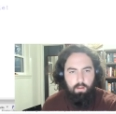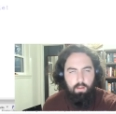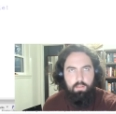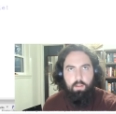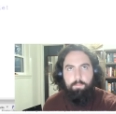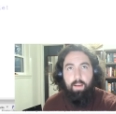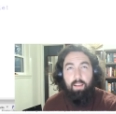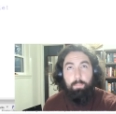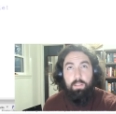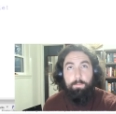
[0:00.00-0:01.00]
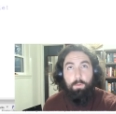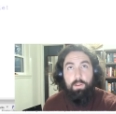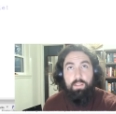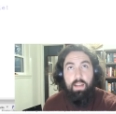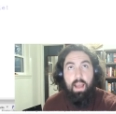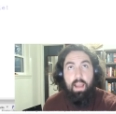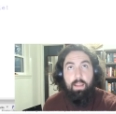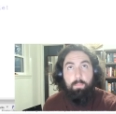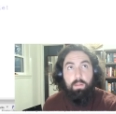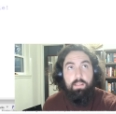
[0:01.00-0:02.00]
So 5 plus 4 is
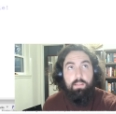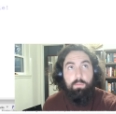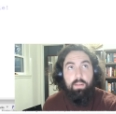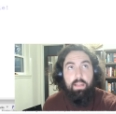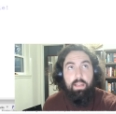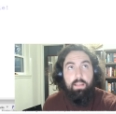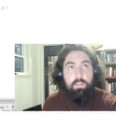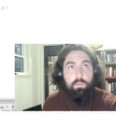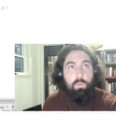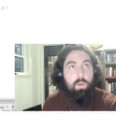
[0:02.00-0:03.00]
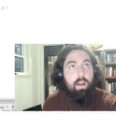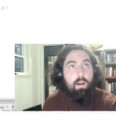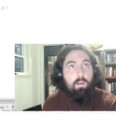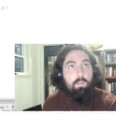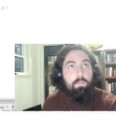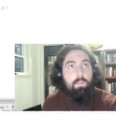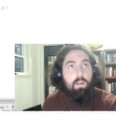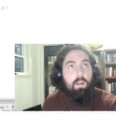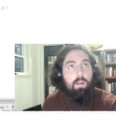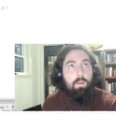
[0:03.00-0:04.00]
9, plus 3 is 12,
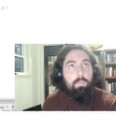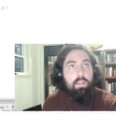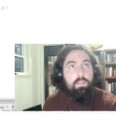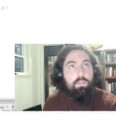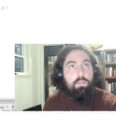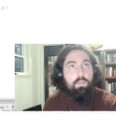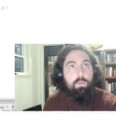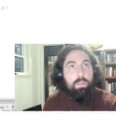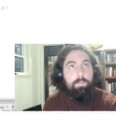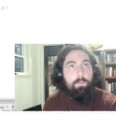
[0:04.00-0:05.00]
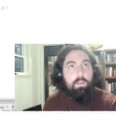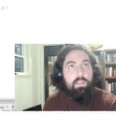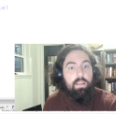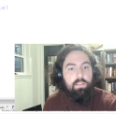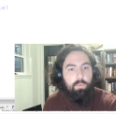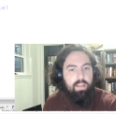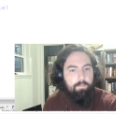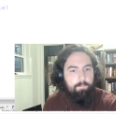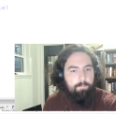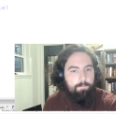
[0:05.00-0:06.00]
plus 2 is 14. So we get
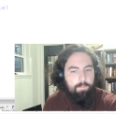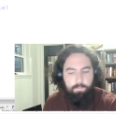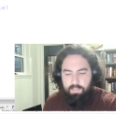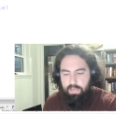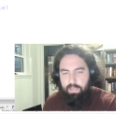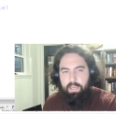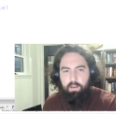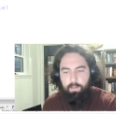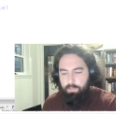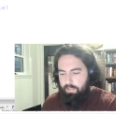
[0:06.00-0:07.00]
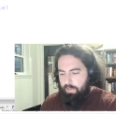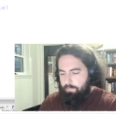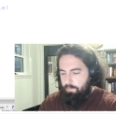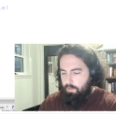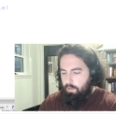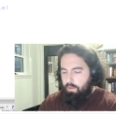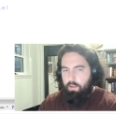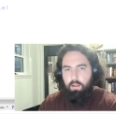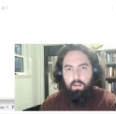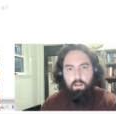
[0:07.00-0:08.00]
15 here, I believe,
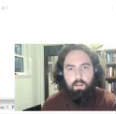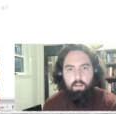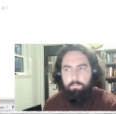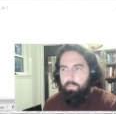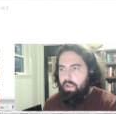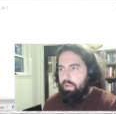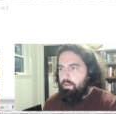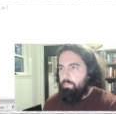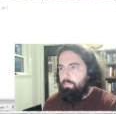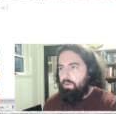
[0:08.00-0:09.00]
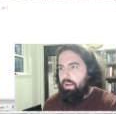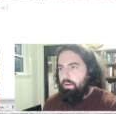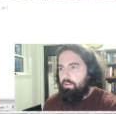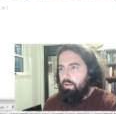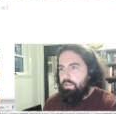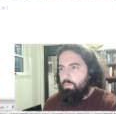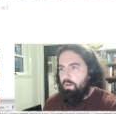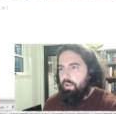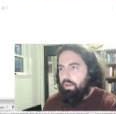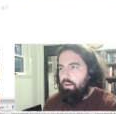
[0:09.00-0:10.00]
if my brain is
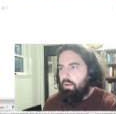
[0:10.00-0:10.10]
working.